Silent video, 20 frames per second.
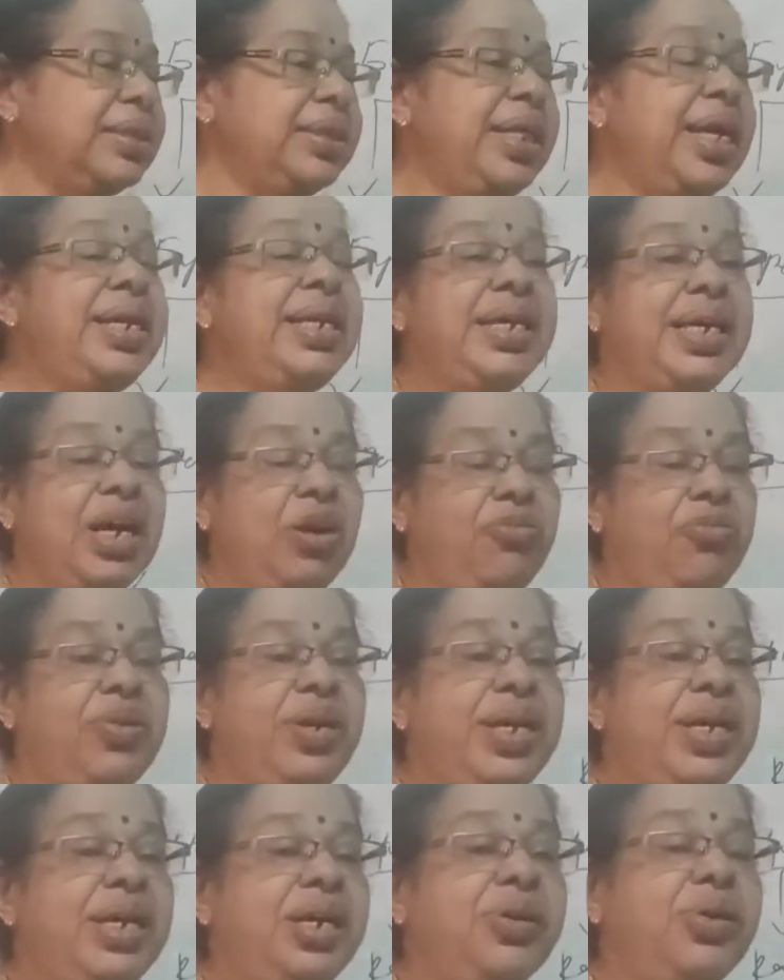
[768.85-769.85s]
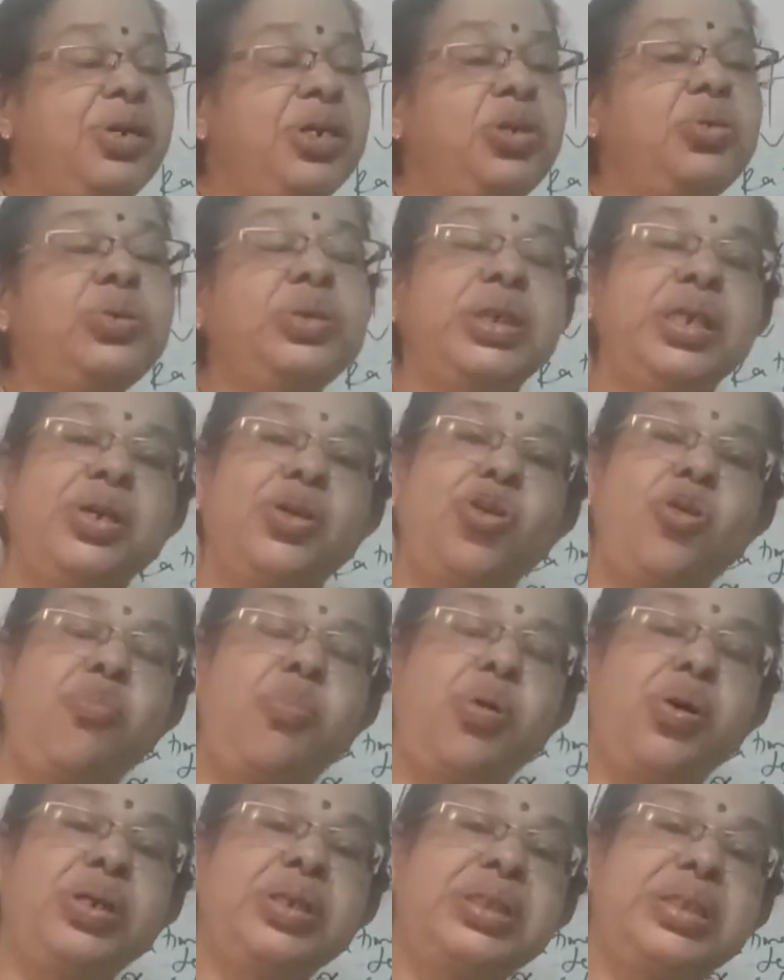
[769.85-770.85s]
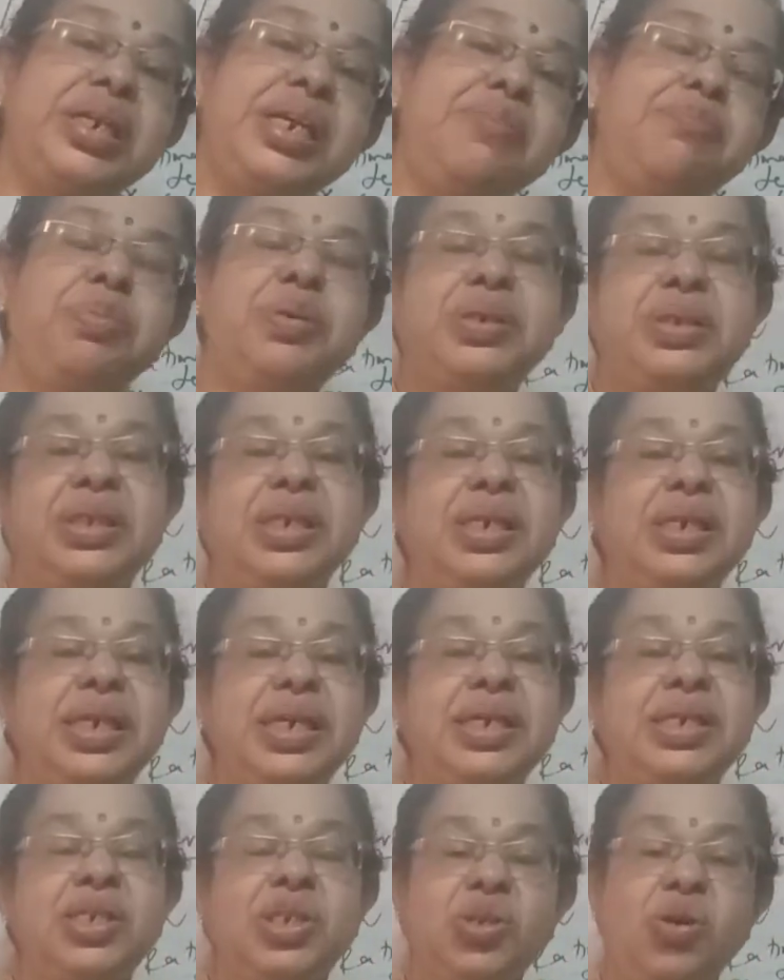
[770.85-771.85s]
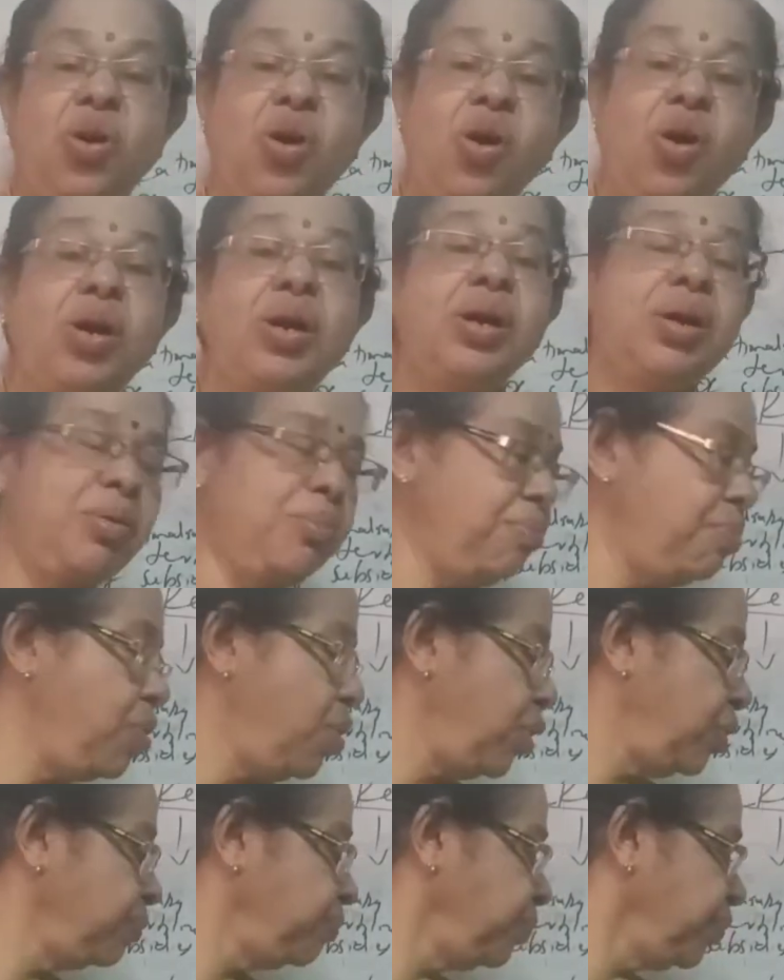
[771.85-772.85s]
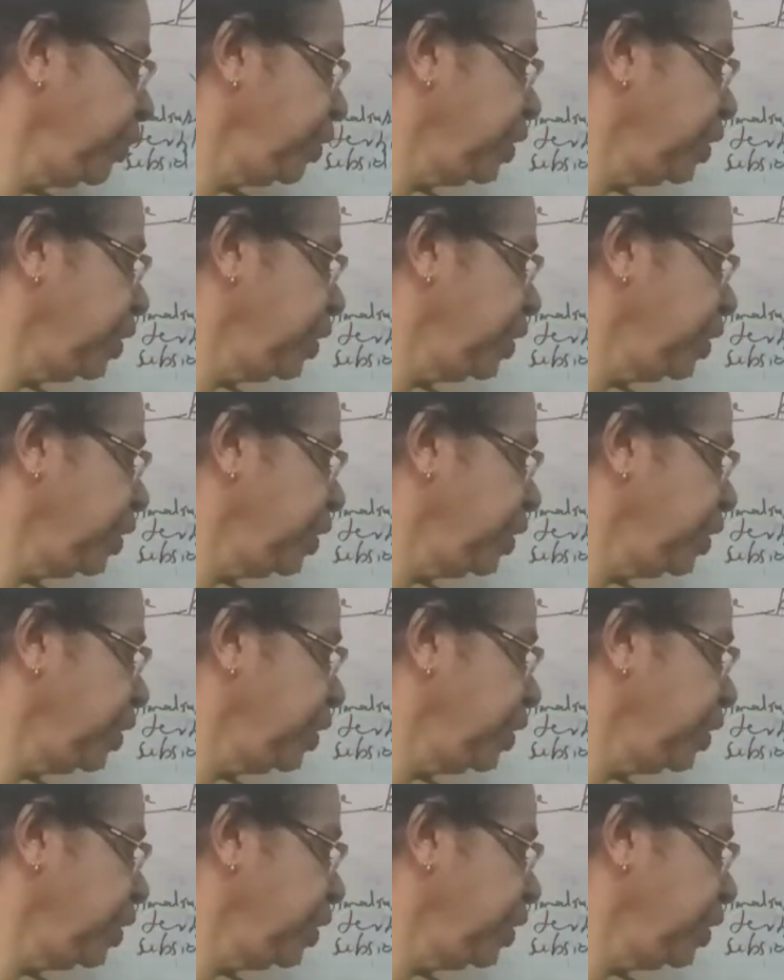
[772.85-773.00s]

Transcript: then FD equal to 0.3% or more.